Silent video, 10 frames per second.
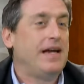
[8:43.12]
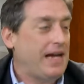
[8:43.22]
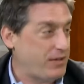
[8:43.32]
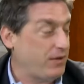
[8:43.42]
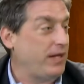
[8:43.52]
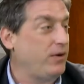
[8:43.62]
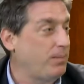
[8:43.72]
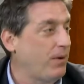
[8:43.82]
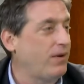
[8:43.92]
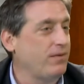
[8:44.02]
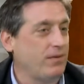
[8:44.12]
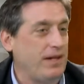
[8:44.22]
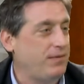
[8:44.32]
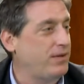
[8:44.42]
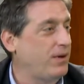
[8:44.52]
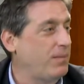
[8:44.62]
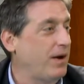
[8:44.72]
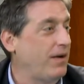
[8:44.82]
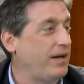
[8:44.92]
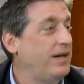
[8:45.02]
it's illegal to burn leaves in Lower
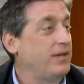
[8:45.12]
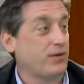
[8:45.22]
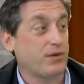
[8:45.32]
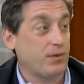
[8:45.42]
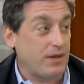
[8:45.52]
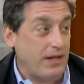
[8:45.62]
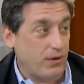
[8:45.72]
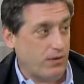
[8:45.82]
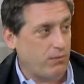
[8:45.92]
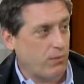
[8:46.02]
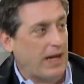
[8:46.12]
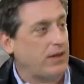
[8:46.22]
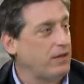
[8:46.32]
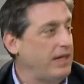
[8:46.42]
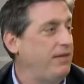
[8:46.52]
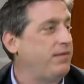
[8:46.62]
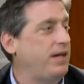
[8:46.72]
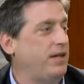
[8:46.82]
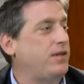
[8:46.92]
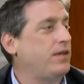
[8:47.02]
Merion. It's also illegal to rake the leaves
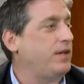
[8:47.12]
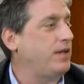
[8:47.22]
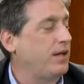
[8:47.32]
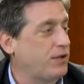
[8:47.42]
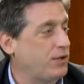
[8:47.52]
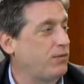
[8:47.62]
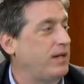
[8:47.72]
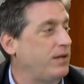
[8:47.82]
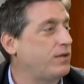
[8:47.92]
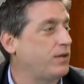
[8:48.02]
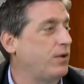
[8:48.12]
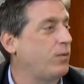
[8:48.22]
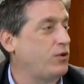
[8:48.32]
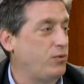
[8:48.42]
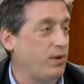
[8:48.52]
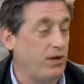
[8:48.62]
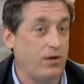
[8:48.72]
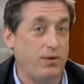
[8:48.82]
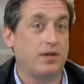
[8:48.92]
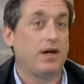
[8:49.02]
into the street. So what you want to do is